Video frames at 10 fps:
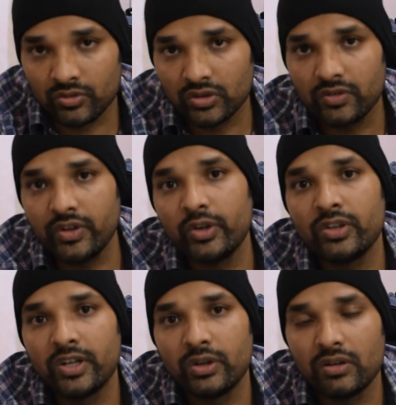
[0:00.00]
So the video
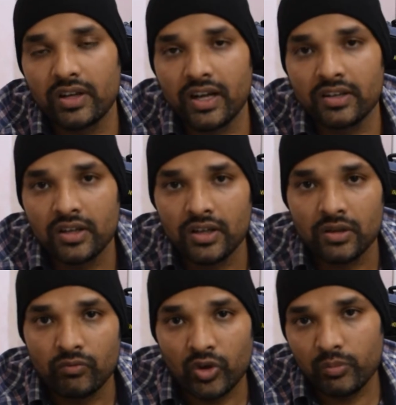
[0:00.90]
that you will get
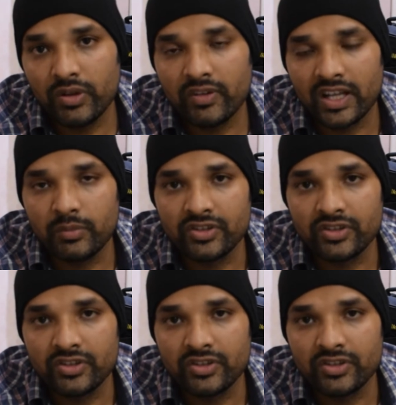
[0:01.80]
would be very much